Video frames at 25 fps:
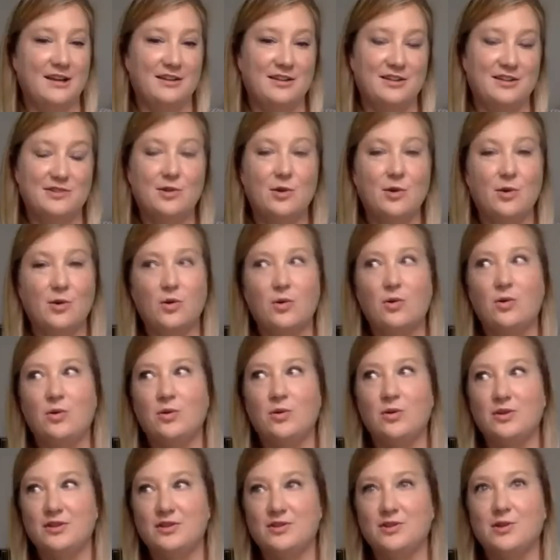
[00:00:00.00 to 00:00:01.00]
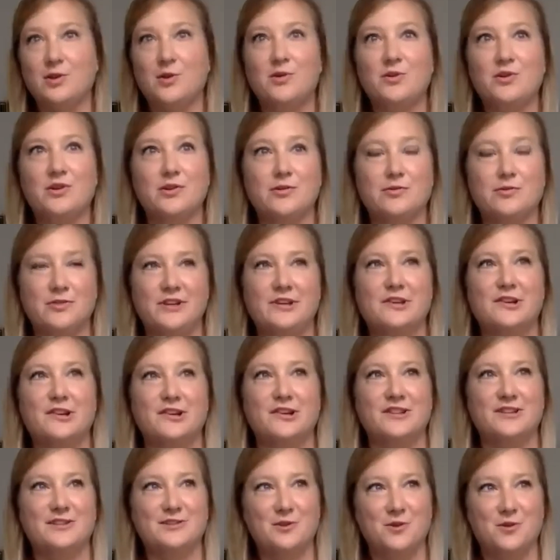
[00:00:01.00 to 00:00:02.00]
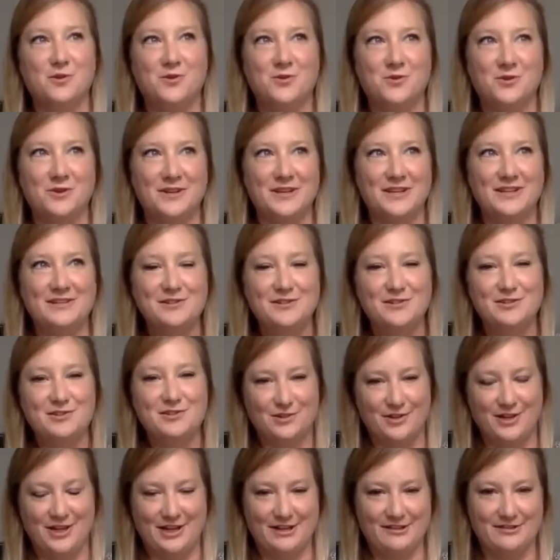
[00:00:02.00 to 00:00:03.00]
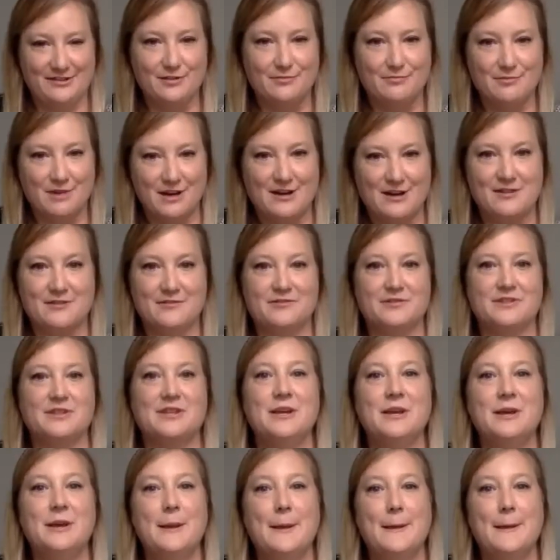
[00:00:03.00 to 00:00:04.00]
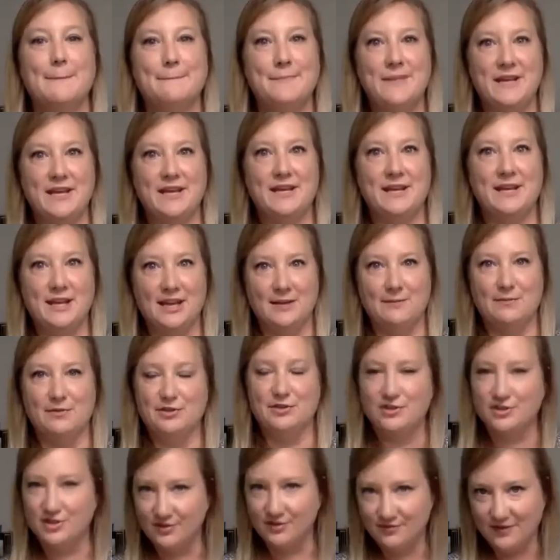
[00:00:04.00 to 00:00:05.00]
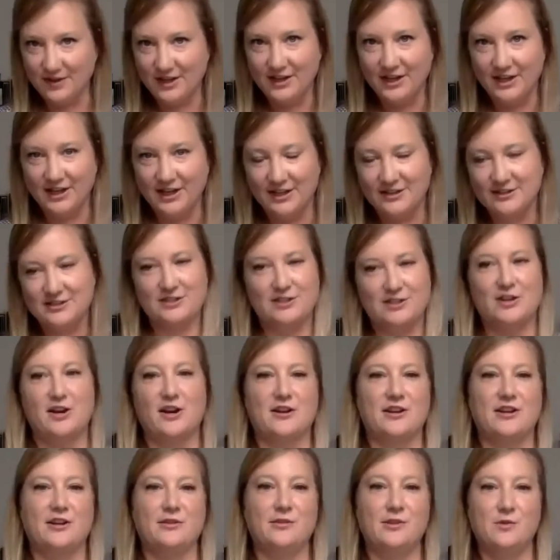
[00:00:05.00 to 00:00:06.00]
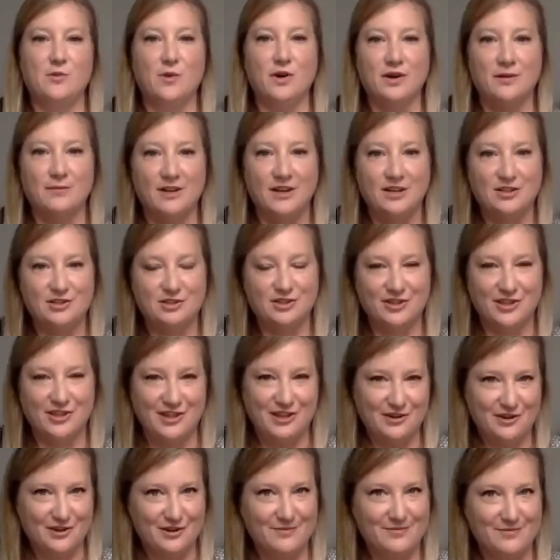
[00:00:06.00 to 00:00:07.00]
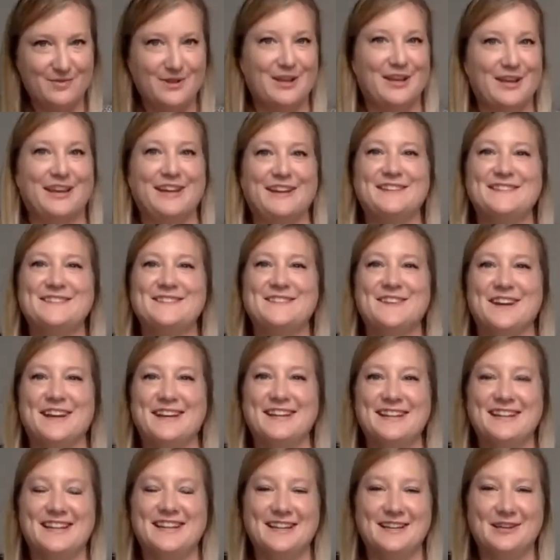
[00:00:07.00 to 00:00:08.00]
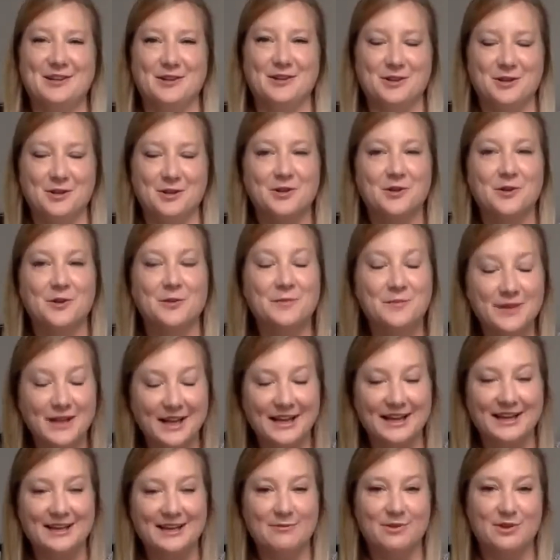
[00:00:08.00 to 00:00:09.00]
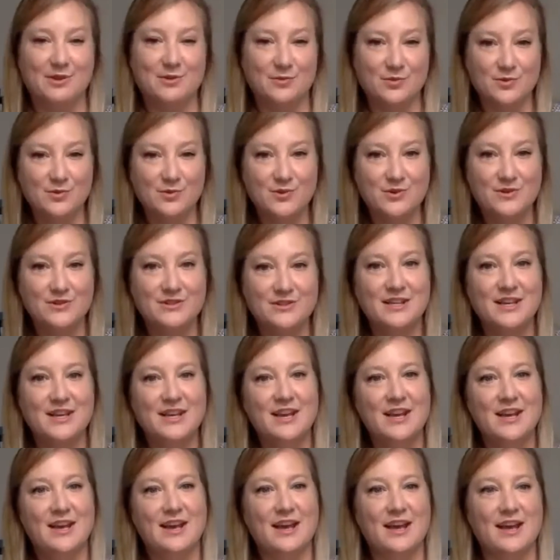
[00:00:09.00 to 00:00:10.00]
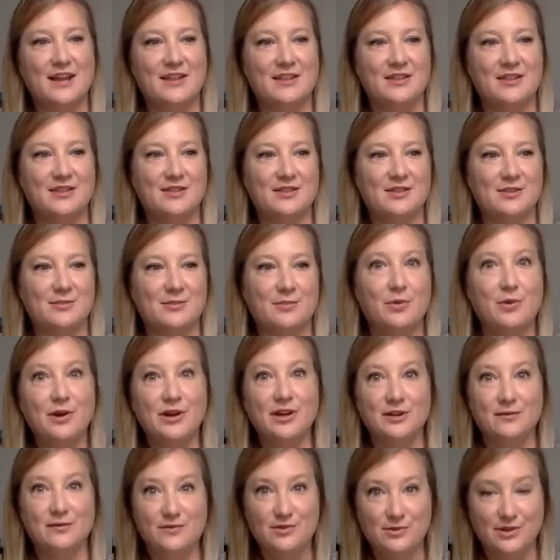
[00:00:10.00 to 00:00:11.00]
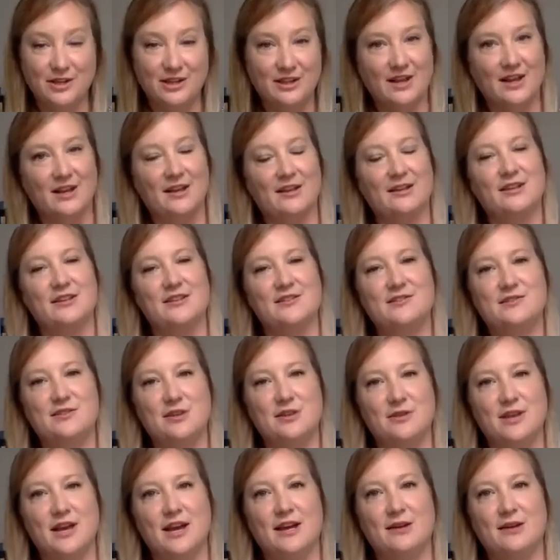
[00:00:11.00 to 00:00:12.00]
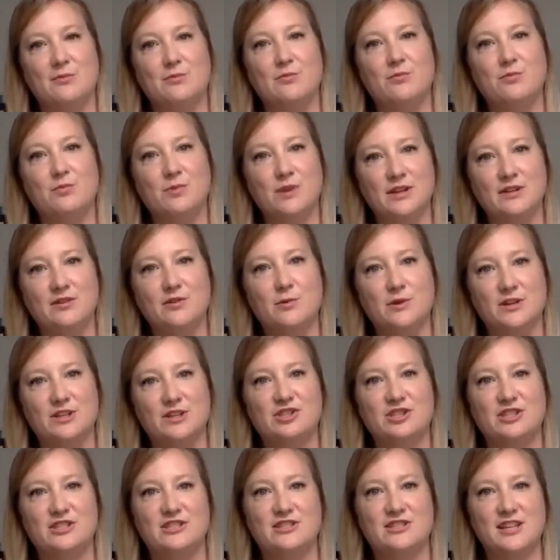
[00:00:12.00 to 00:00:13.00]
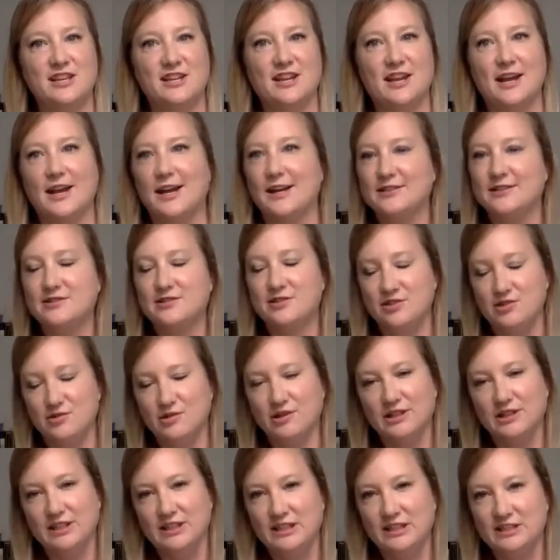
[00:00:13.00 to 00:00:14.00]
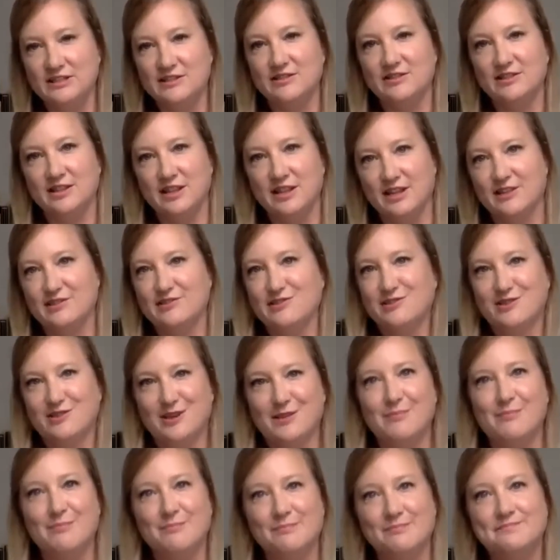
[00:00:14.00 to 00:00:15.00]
This whole career, this whole industry is around being able to defend against an audit. You want to make sure that you're compliant, right? You're compliant with the rules. And the point of doing that is so that when questions get asked, you can easily answer them.